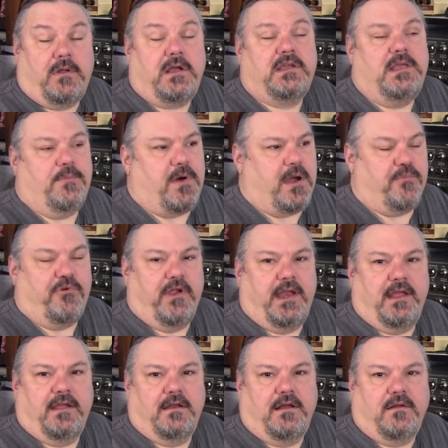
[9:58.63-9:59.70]
And I'll keep
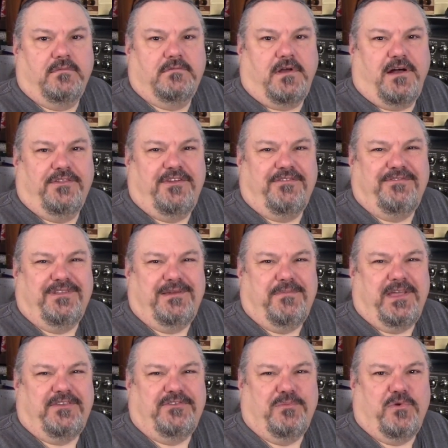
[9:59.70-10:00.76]
operating, and I'll definitely
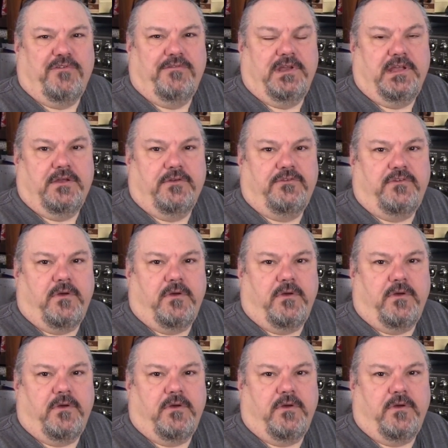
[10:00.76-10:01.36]
make some more videos.